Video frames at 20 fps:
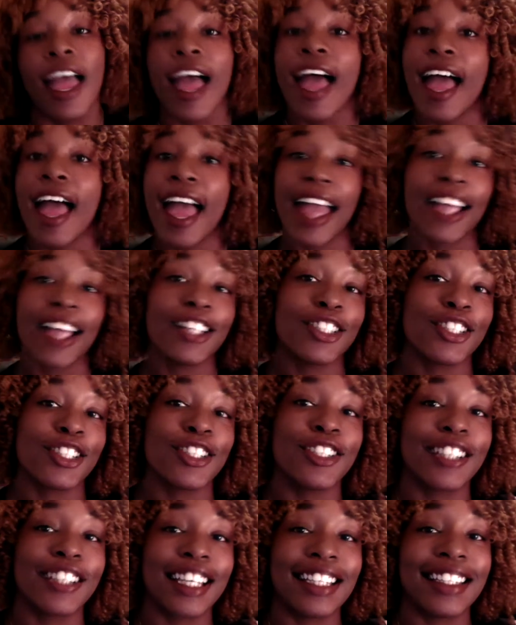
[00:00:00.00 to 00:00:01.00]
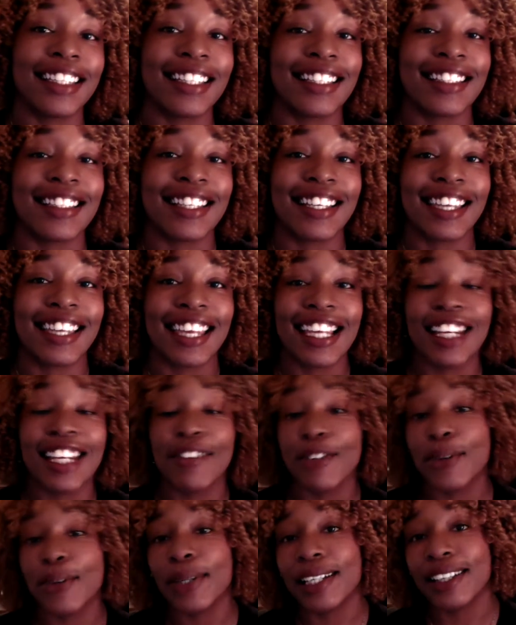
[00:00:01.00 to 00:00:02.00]
Hey, it's your girl, Keep It Kentucky, and if
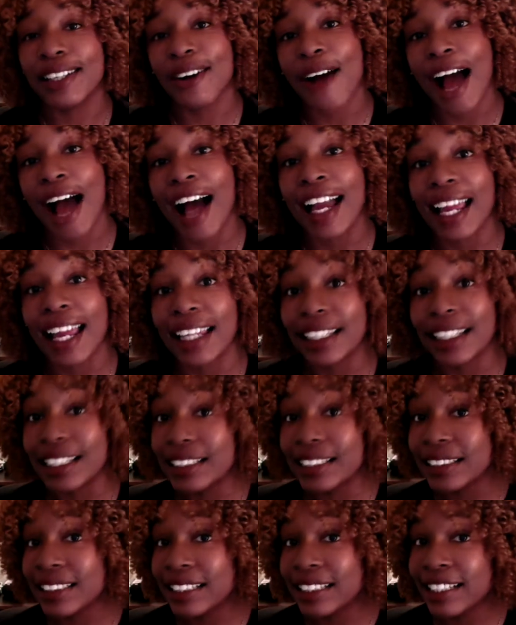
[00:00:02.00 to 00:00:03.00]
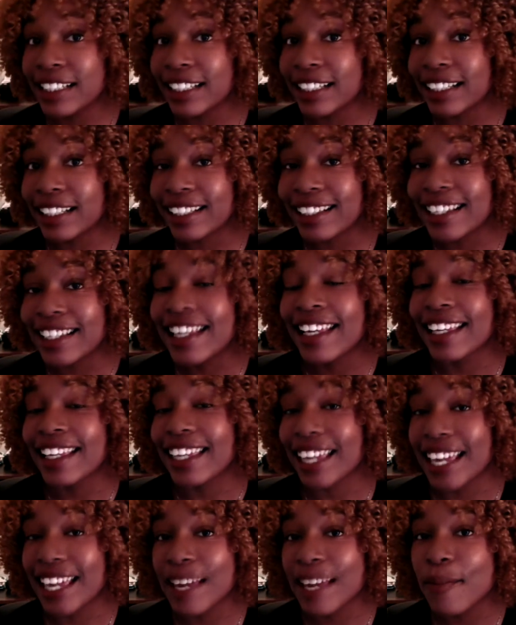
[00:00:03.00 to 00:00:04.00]
you want to know how I got this look,
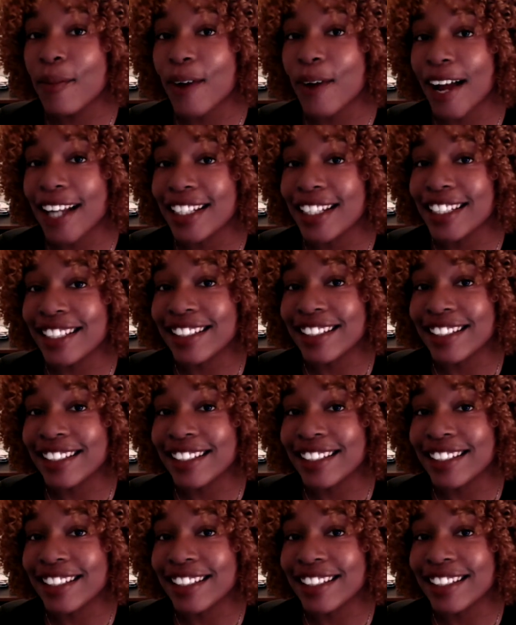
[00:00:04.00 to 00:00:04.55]
keep watching.